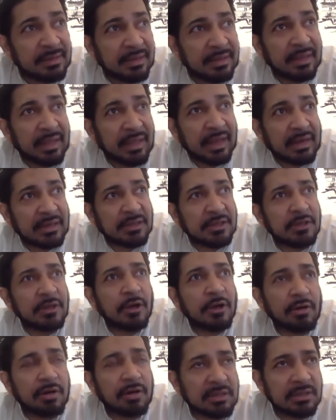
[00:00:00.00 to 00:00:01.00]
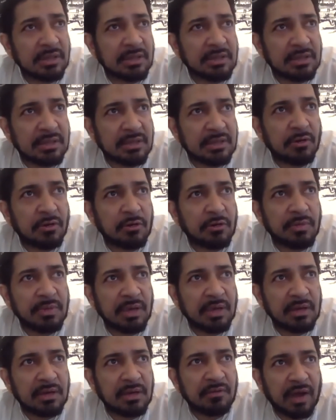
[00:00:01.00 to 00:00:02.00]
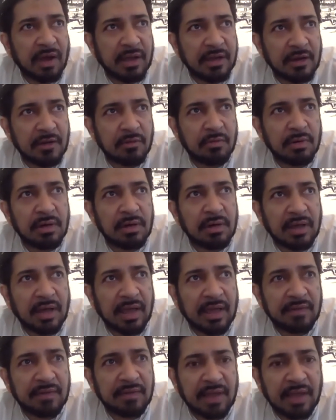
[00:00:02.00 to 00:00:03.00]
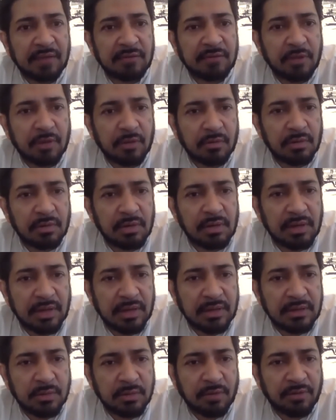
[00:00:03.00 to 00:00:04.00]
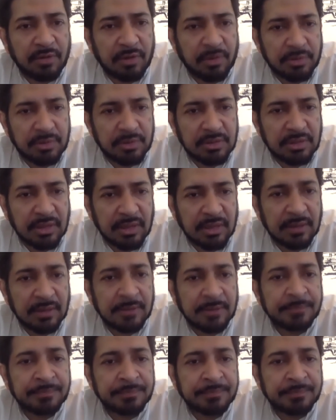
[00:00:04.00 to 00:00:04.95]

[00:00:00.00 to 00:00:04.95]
that it's going to be a divided world, a have and have not world, as Wafaa was saying,